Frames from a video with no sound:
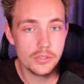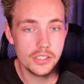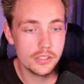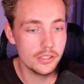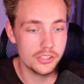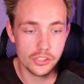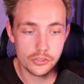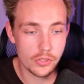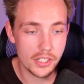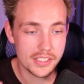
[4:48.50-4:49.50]
one here. Let's
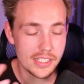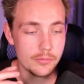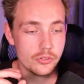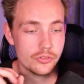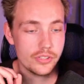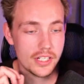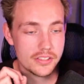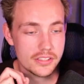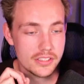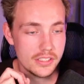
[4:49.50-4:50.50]
just run an example so you
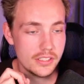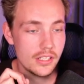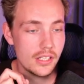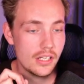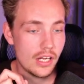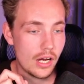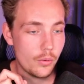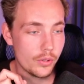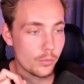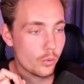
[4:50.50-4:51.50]
guys can see how
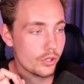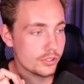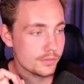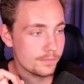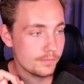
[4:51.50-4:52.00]
it works.